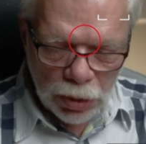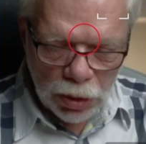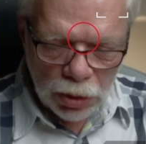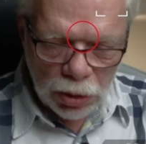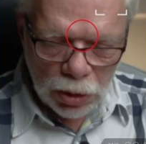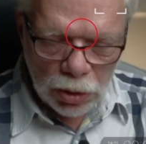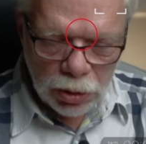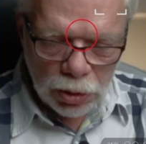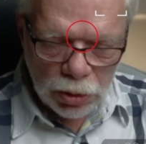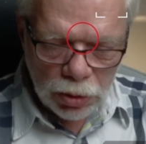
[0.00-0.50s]

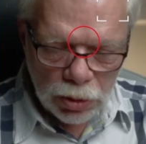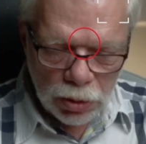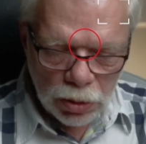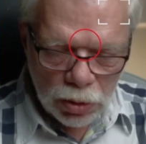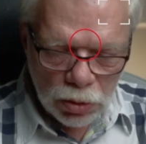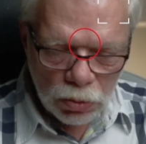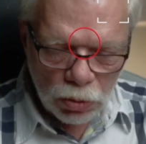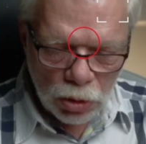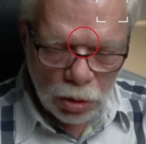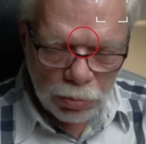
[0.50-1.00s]
crops the
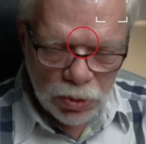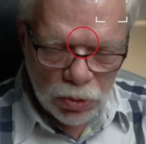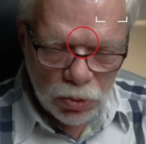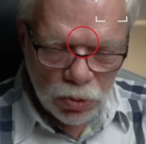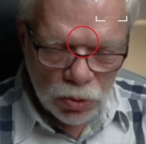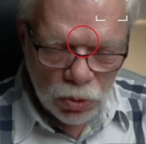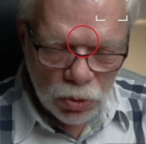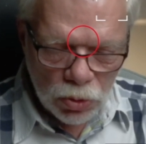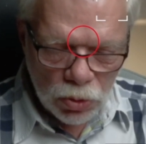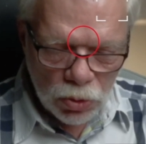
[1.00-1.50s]
source.
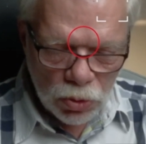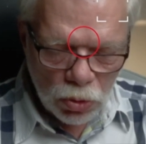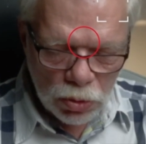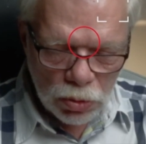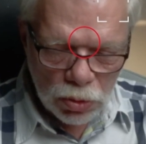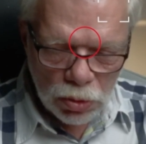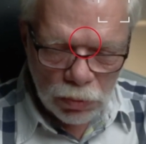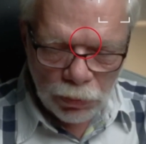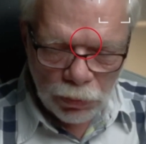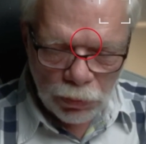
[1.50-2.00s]

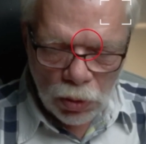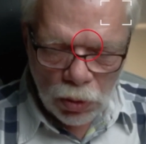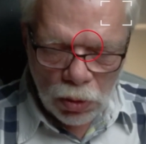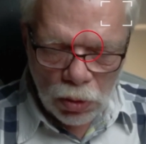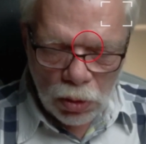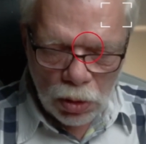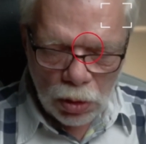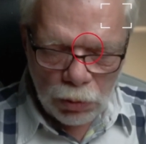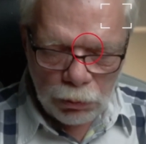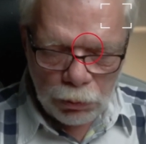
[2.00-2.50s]
If you want to
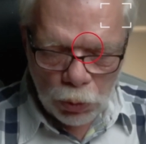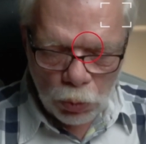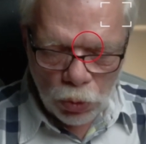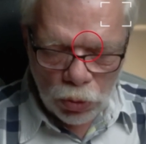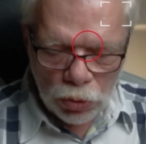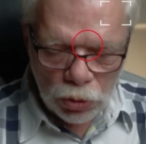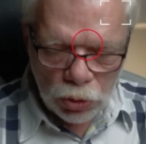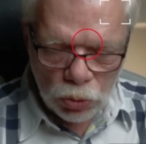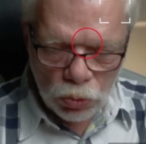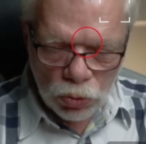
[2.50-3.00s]
use
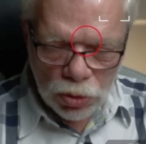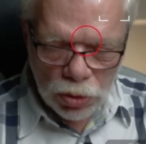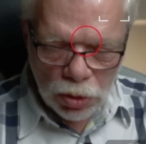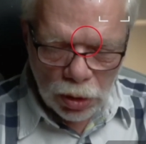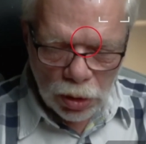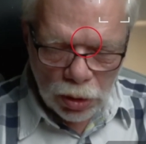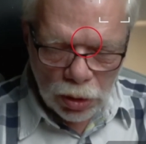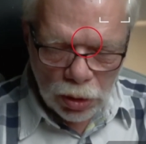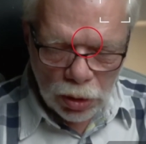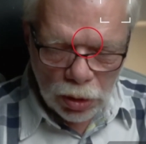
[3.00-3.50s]
that, I would
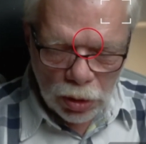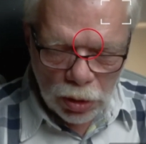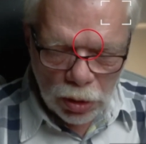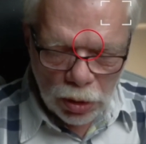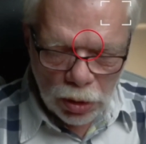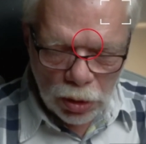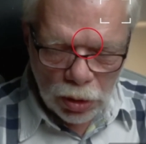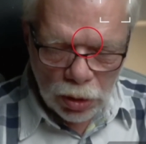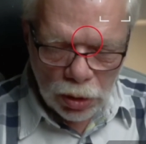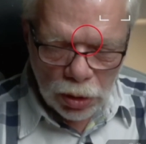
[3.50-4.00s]
advise you
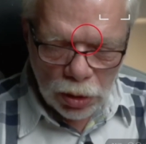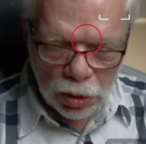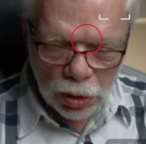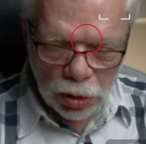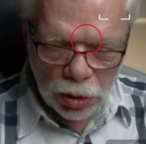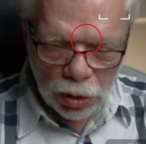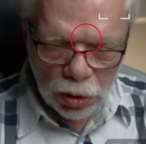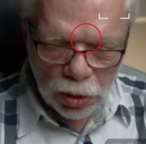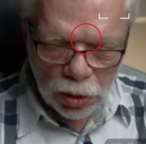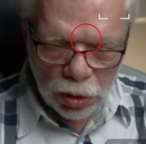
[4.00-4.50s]
to
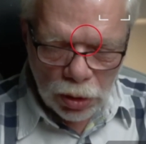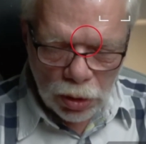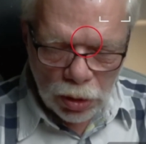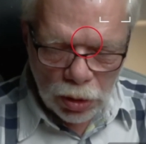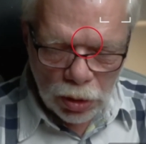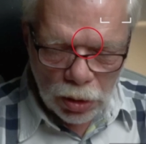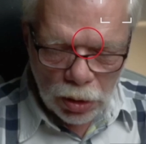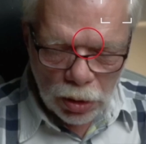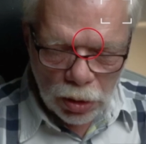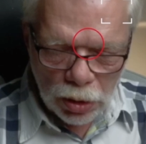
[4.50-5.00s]

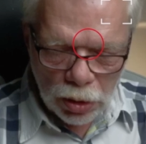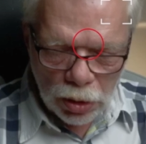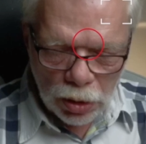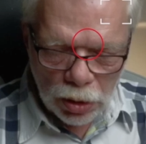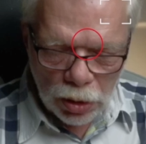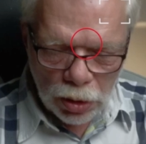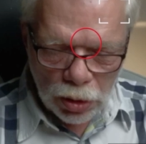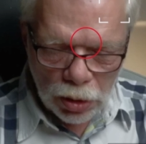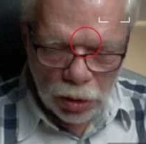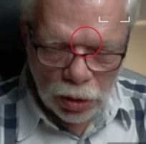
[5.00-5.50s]
deselect
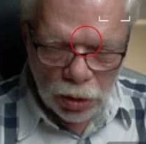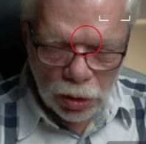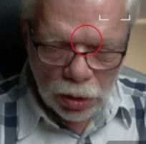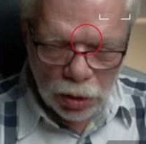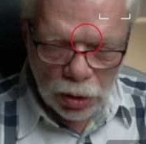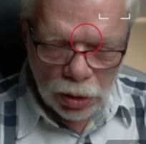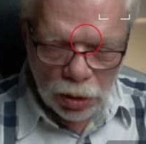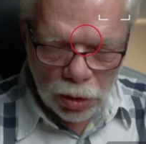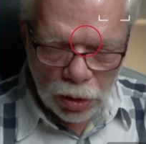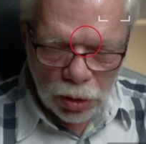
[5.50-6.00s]
that.
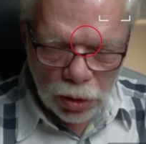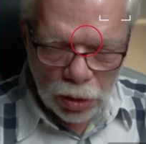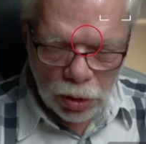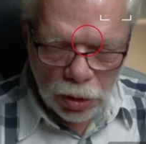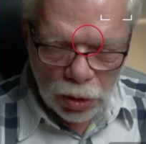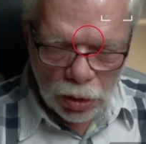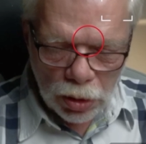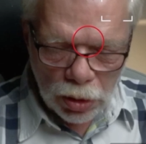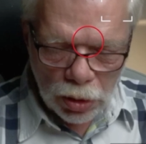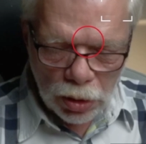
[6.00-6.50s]
Now you
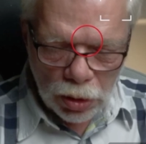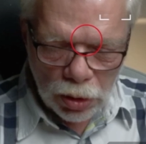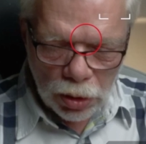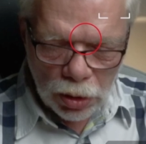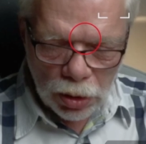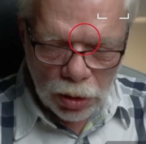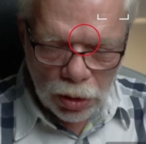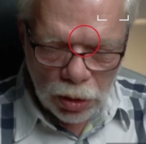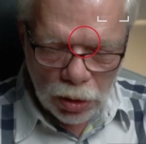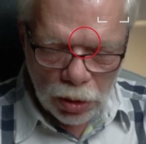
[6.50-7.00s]
get the
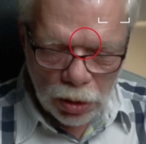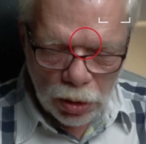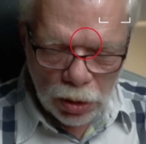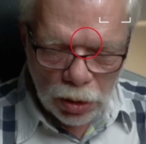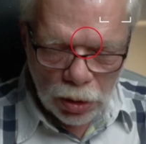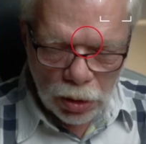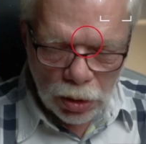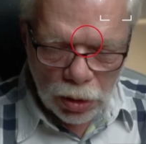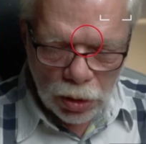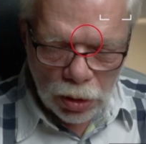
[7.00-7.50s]
white lines or
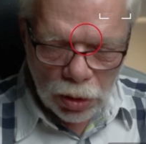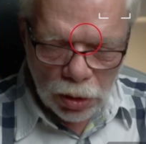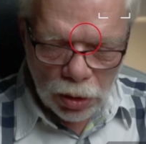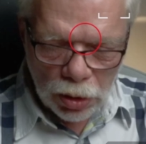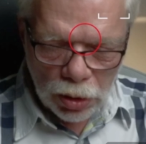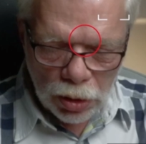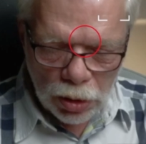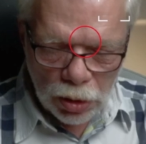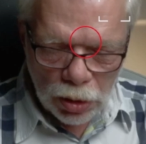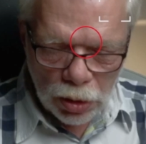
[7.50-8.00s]
the
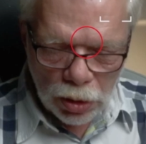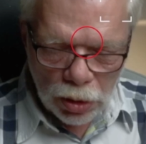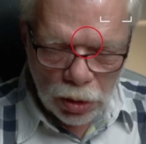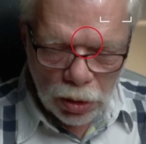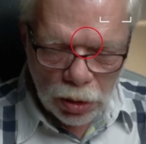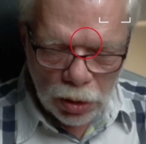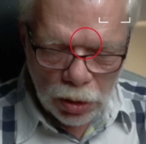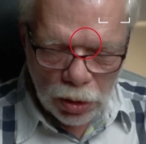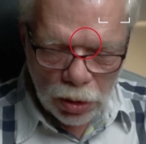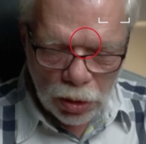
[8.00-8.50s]

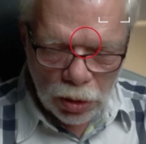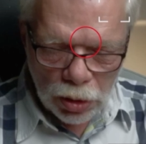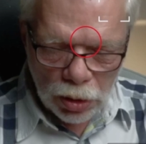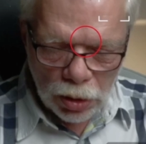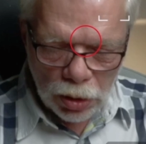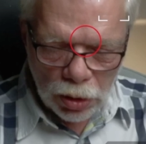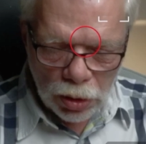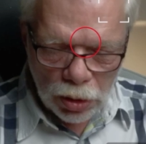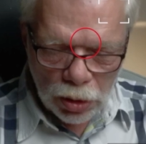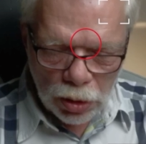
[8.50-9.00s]
right
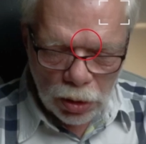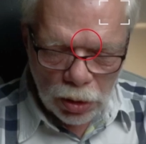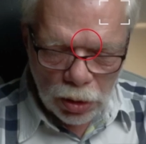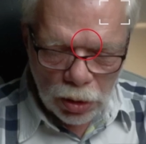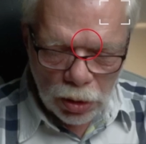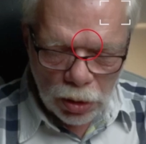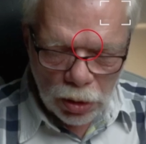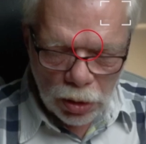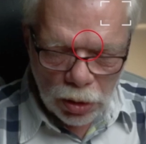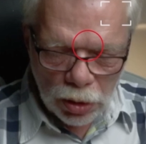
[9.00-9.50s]

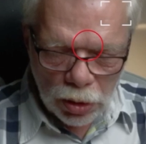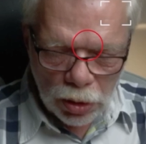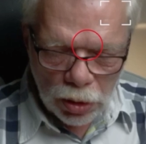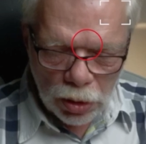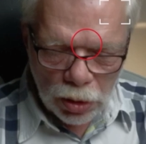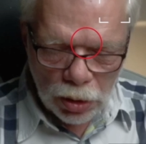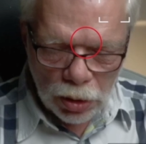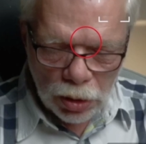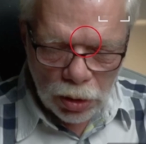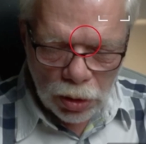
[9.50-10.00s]

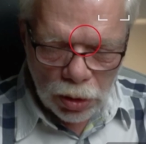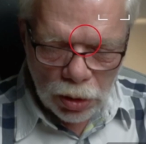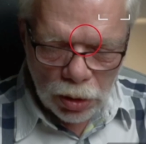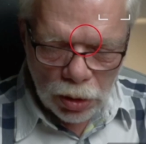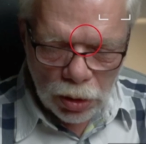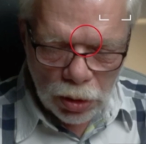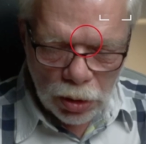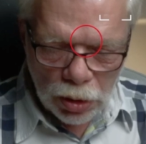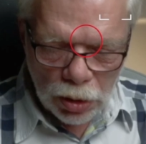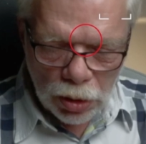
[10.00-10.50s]
rectangle
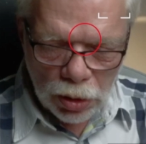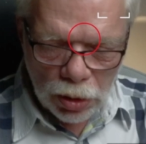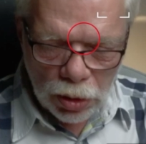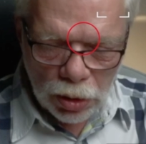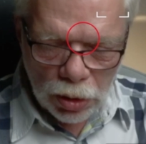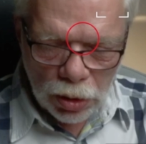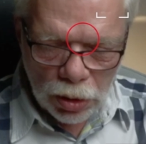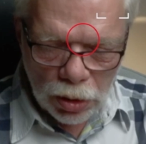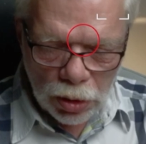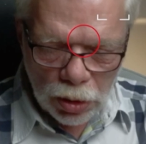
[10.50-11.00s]
for
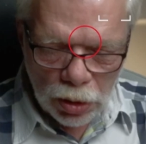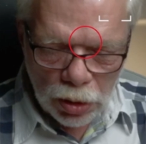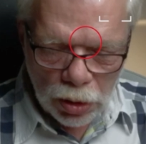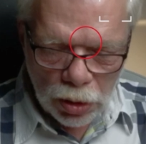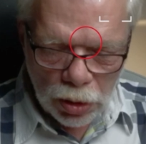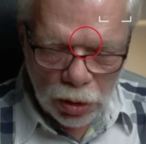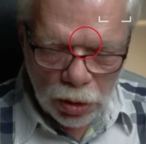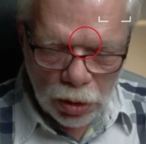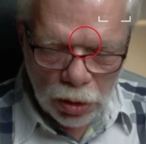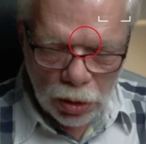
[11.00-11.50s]
the
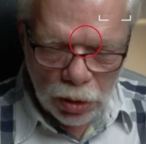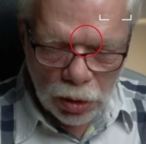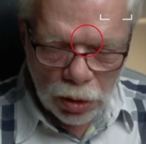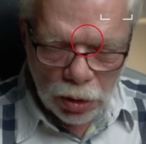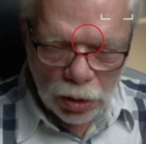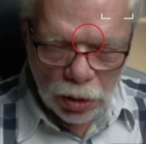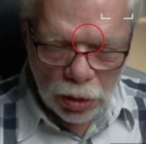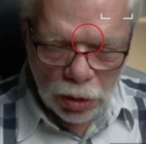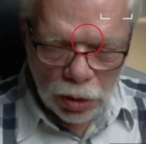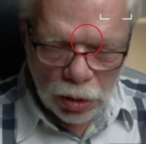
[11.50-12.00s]
scene,
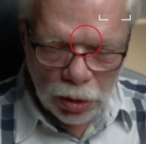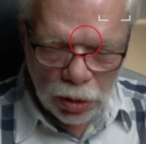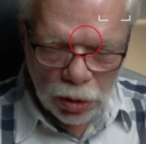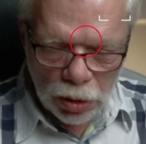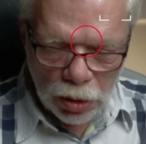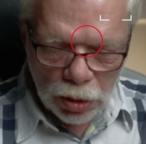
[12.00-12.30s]
and